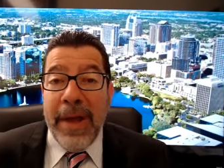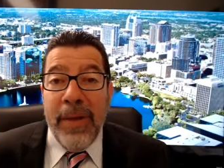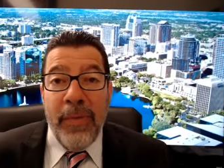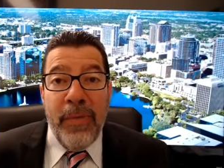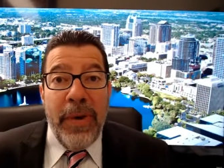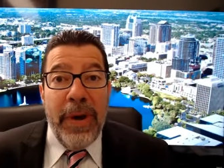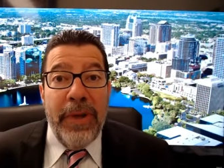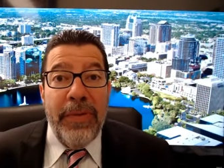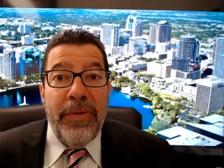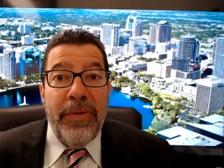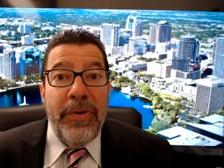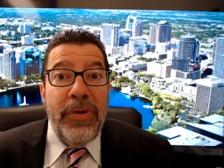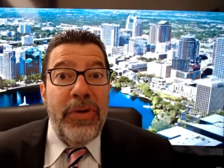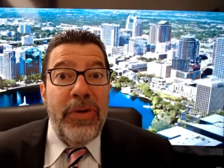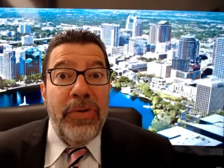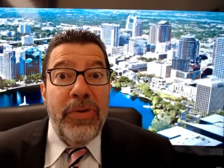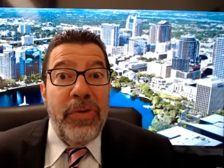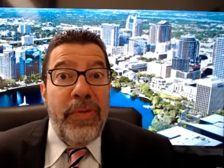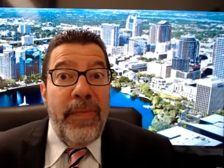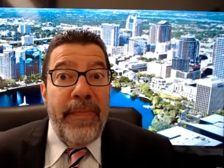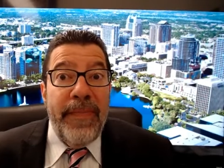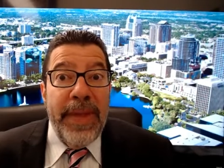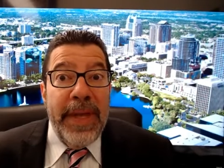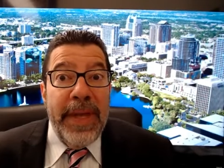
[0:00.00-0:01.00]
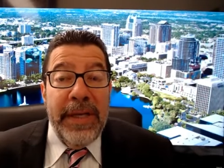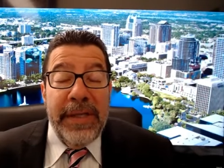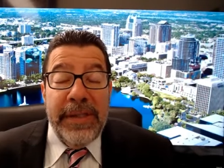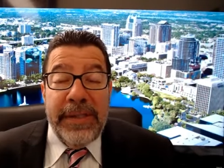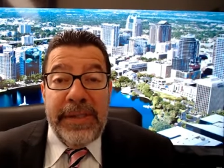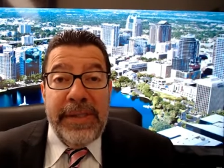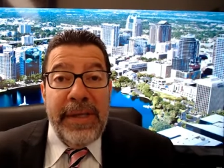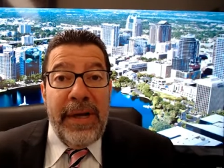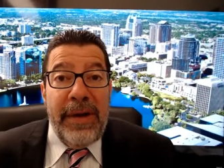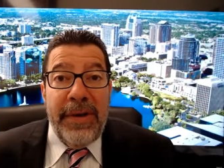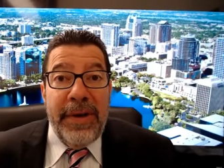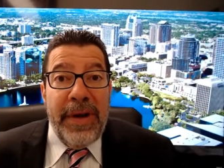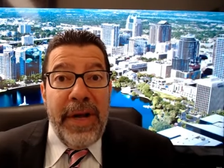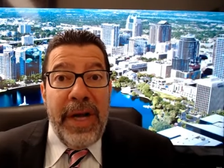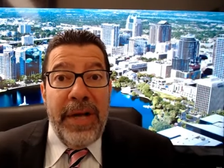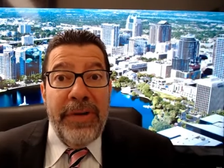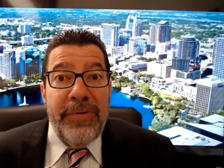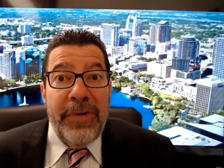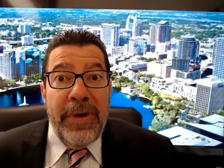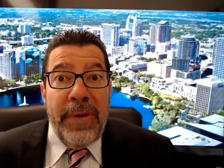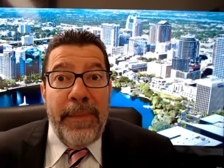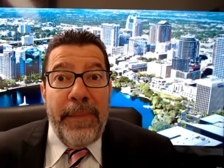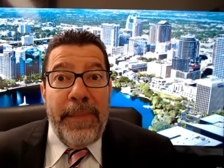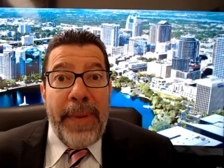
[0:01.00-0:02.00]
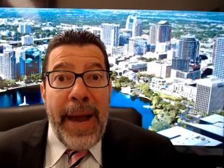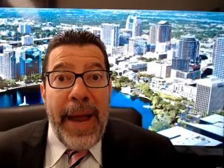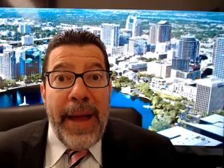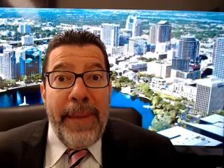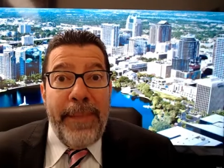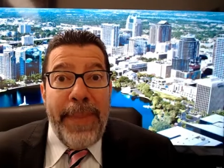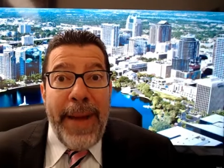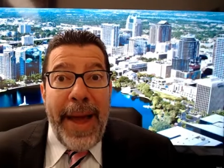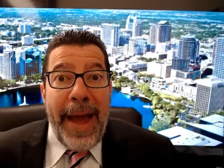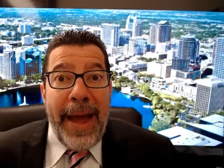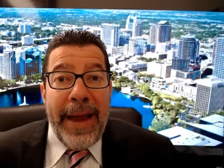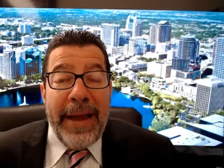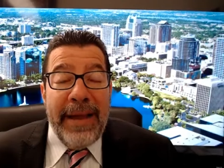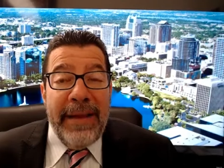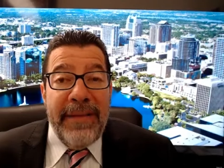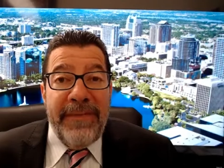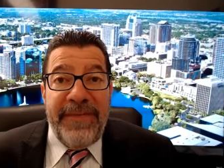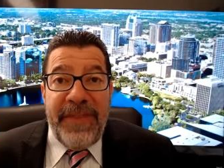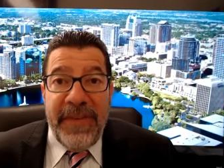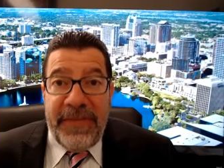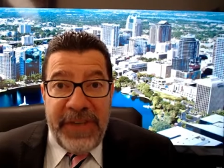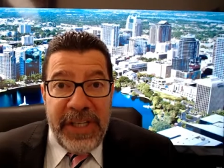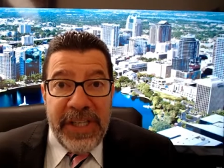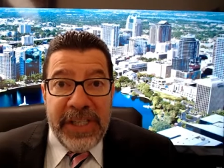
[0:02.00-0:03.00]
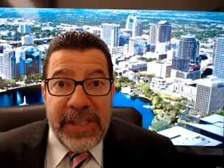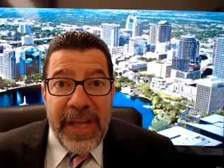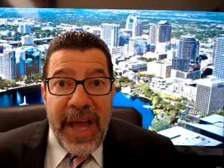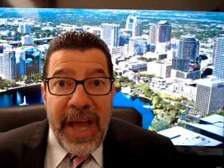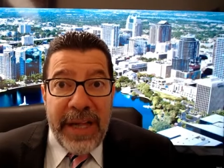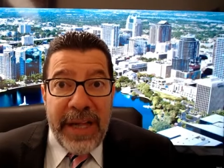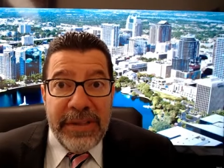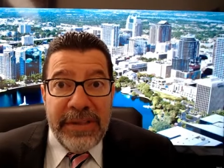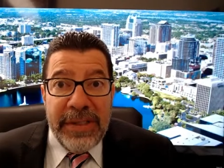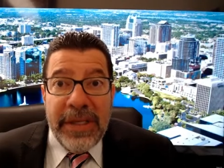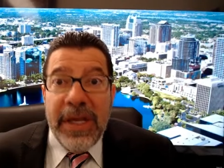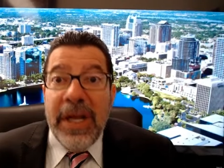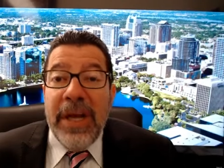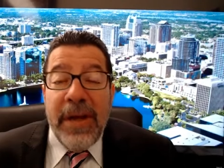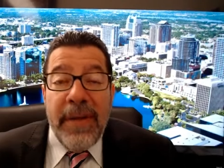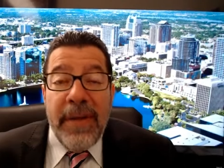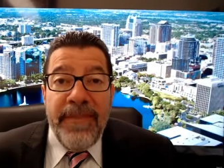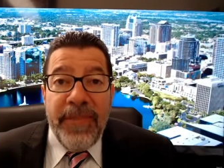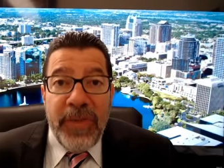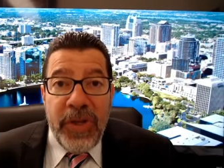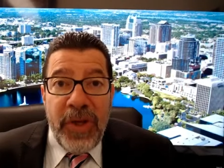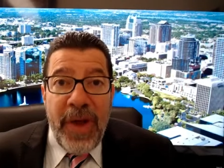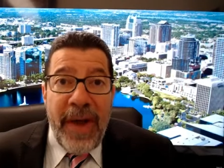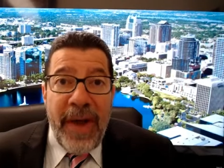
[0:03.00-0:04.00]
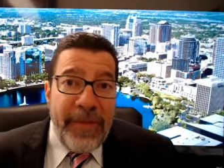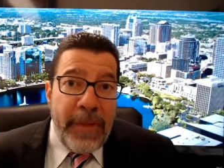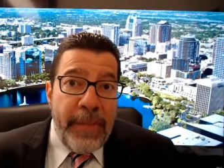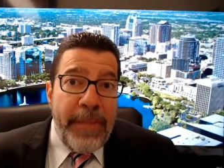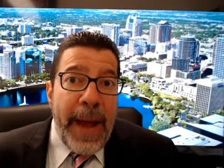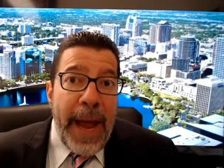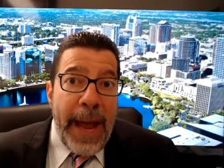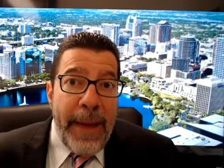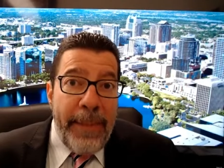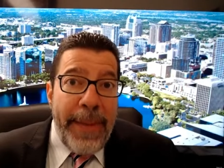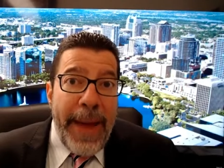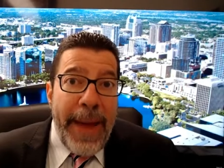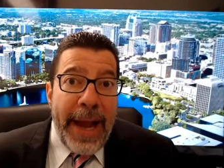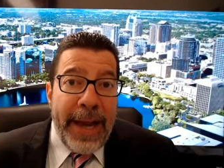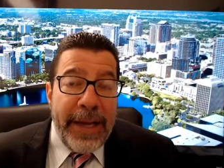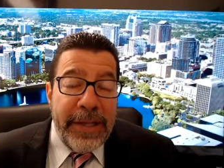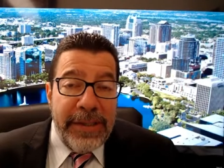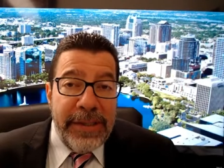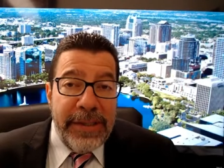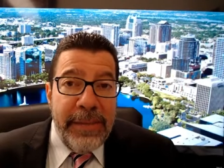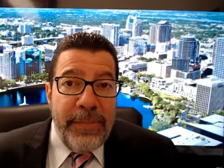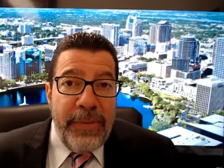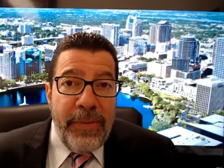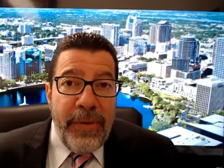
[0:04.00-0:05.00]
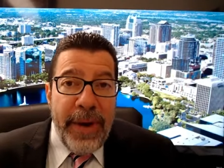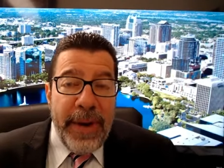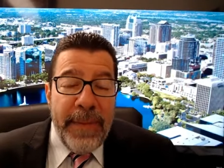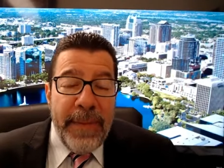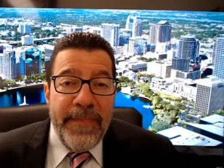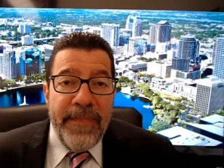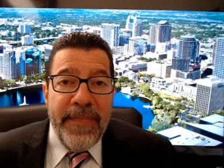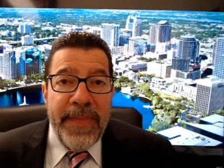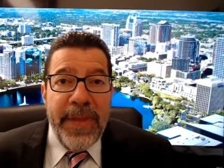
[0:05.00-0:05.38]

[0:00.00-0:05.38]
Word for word: Whether you sell at 100 and buy it back at 50 cents, you have to buy it back at some point.